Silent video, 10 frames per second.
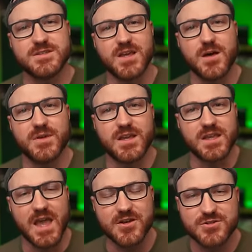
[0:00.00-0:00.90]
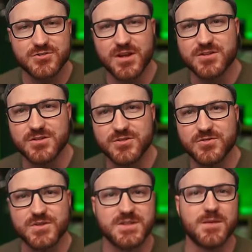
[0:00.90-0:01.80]
this topic, Counter-Strike
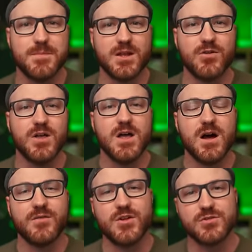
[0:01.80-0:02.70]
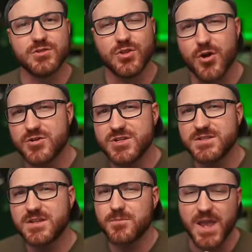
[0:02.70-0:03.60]
2 was in the middle of their largest